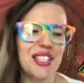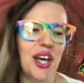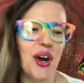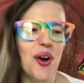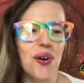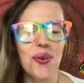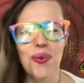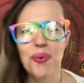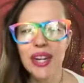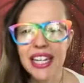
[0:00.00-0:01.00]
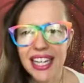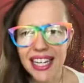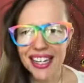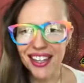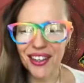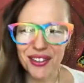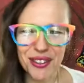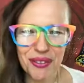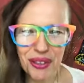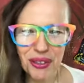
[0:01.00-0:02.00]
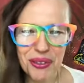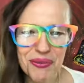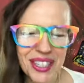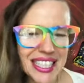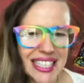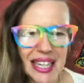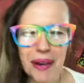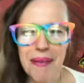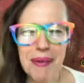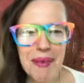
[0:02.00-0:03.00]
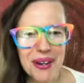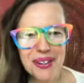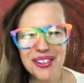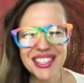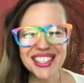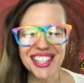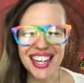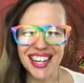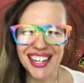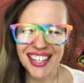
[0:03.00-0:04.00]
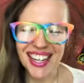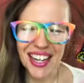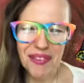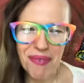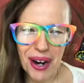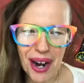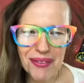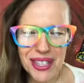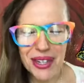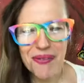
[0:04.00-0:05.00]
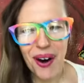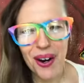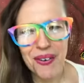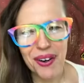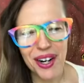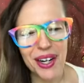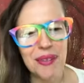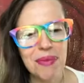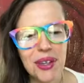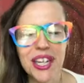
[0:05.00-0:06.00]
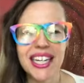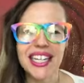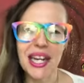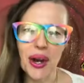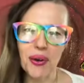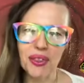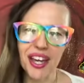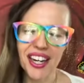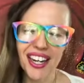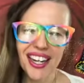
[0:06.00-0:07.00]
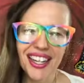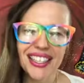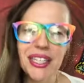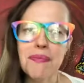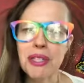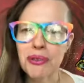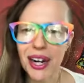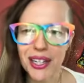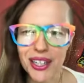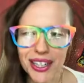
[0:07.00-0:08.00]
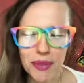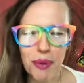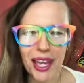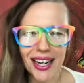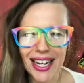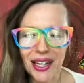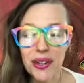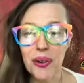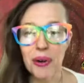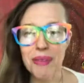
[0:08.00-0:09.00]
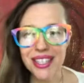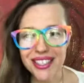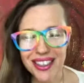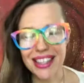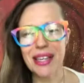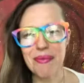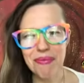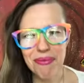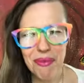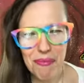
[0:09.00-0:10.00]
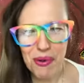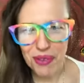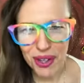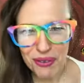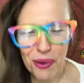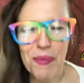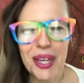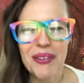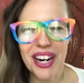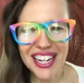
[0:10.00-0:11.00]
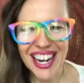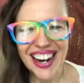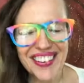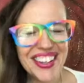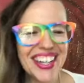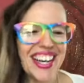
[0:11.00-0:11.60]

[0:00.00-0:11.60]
So really, those of you who've been seeing my posts and perhaps that are part of our community know that deep surrender has been an enormous theme moving for me right now,